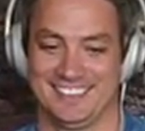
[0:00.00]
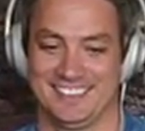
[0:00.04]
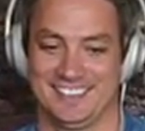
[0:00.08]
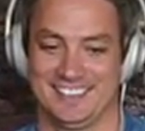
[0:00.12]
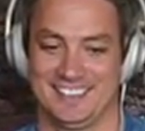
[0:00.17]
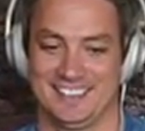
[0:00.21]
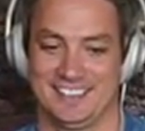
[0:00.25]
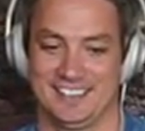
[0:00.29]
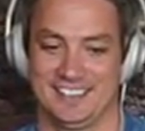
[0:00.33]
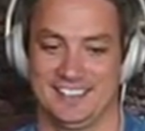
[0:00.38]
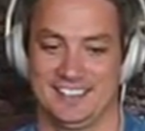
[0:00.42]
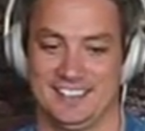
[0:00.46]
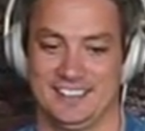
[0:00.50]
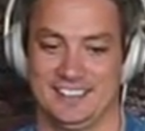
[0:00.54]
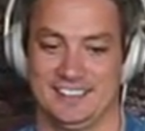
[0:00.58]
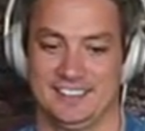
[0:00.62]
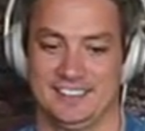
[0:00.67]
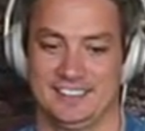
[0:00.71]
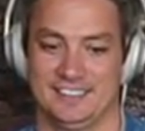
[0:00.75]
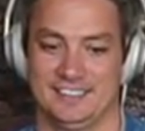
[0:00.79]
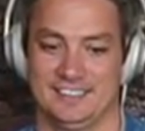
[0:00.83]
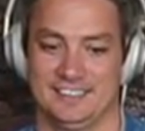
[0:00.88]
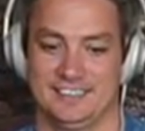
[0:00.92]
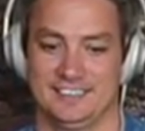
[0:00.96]

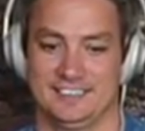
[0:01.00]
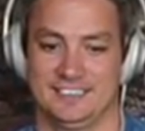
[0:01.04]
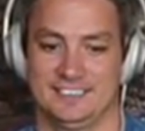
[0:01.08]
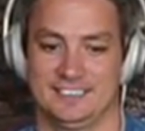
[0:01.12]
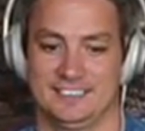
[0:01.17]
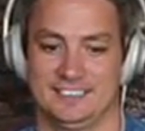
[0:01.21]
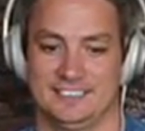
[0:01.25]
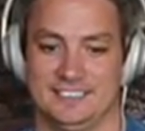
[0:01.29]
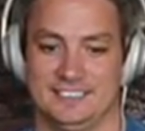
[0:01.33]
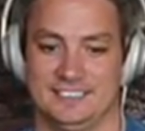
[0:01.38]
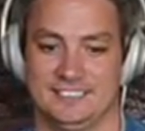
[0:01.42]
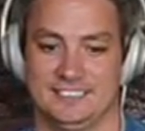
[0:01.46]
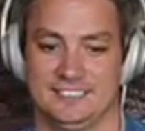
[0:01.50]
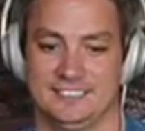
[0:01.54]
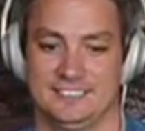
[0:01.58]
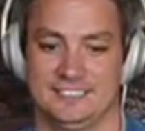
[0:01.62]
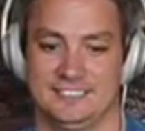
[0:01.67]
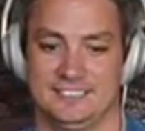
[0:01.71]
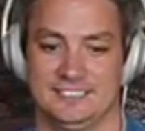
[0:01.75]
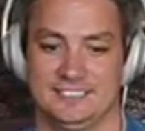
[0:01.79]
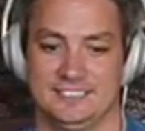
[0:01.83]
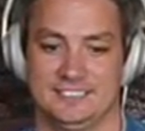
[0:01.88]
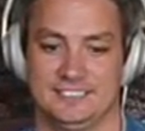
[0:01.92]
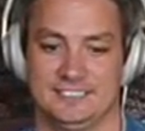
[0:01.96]

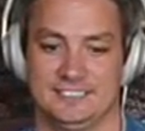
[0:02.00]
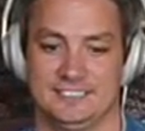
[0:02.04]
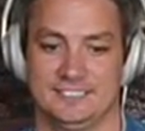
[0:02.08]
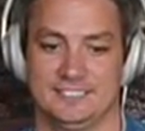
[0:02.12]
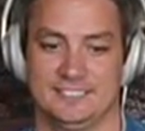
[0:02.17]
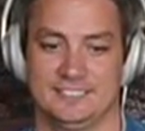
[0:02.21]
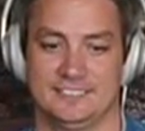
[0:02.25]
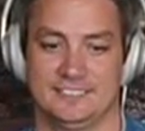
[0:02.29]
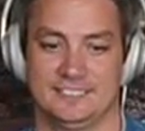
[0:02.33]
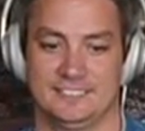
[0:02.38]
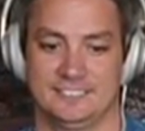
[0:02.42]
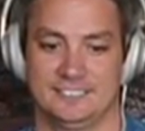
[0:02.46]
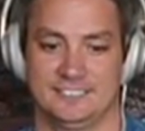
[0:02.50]
(not speaking)